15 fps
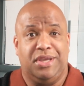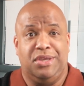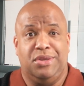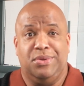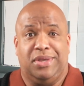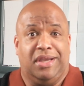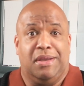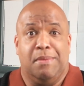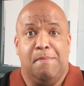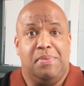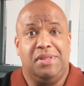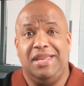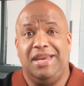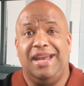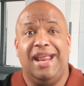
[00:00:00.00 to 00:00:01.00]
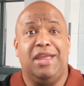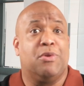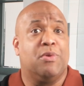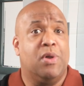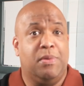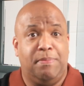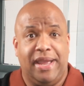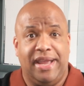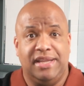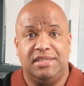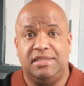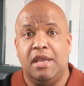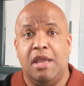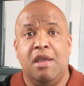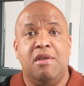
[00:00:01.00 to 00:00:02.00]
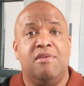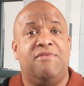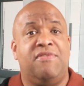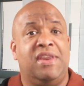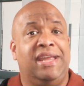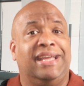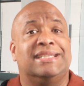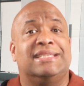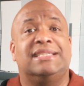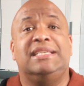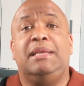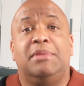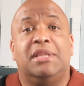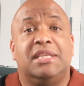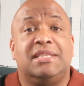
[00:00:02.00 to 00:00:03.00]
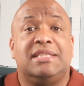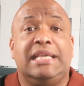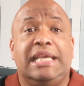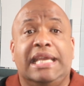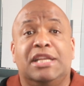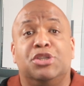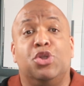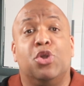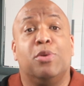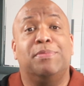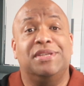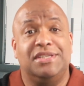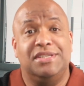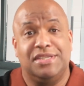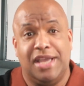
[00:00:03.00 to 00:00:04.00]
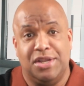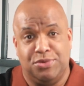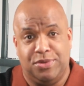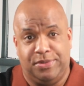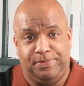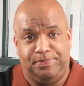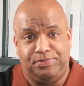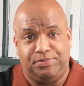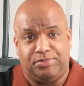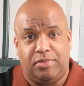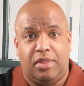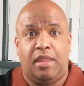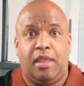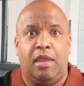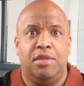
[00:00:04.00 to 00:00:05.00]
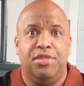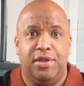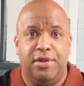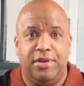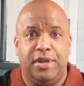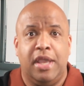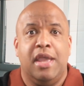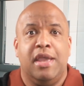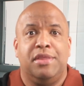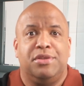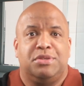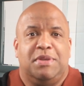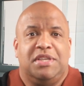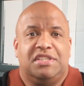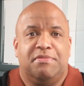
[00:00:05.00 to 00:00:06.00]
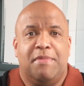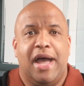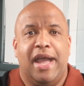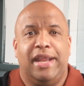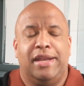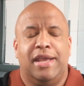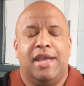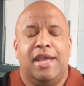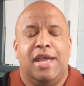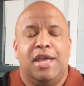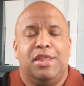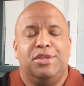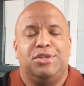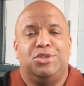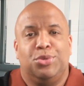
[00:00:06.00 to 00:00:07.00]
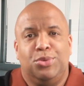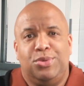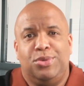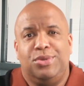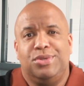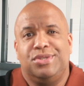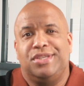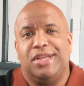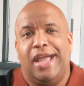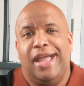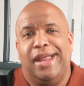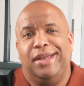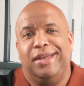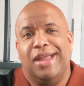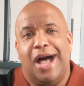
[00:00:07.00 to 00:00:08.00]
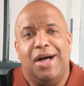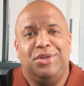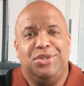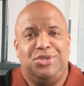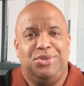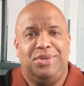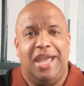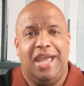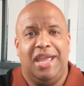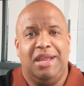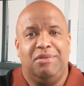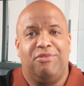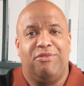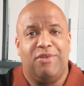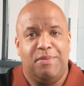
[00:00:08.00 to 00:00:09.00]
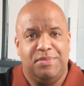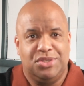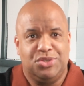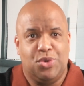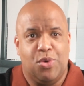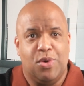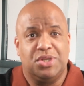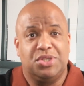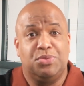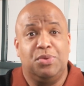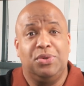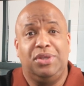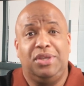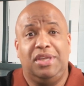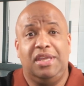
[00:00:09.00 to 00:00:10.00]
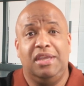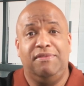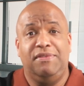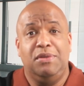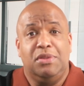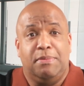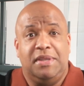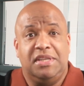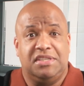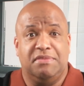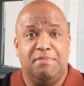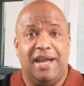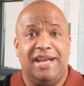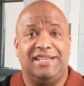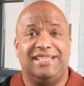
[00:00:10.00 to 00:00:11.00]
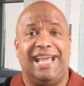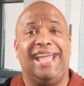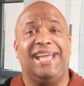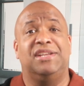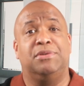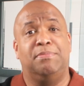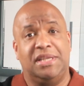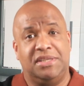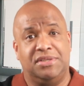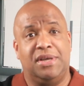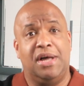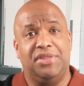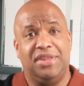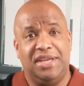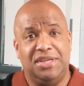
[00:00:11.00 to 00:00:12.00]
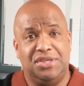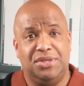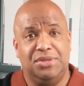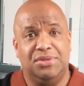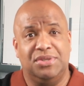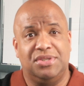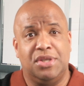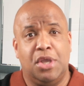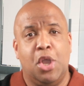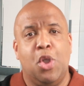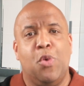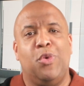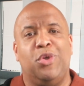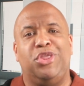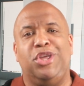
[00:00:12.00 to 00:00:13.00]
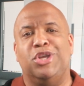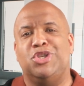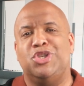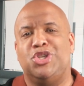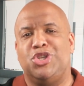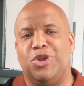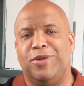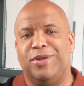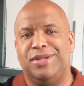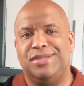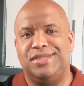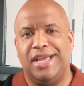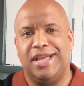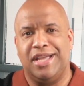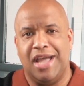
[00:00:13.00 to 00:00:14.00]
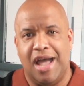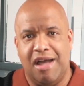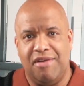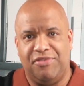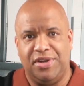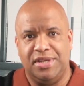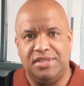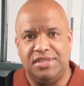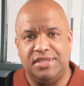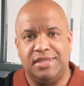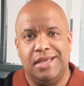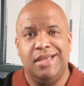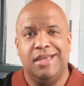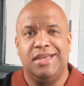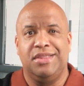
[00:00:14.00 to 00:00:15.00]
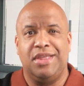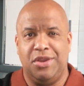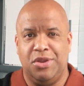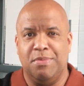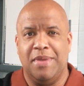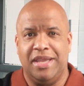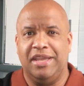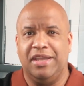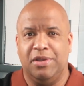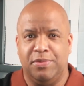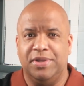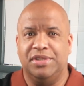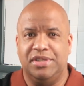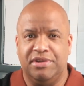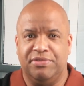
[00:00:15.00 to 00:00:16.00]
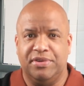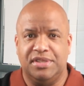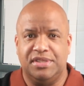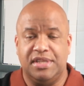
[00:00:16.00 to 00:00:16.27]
You can complete it at your own pace, fitting it seamlessly into your busy schedule. Third, there's peace of mind. The tools and knowledge you gain from this course will give you the peace of mind to handle mental health issues with the assurance and confidence that you're making a real difference.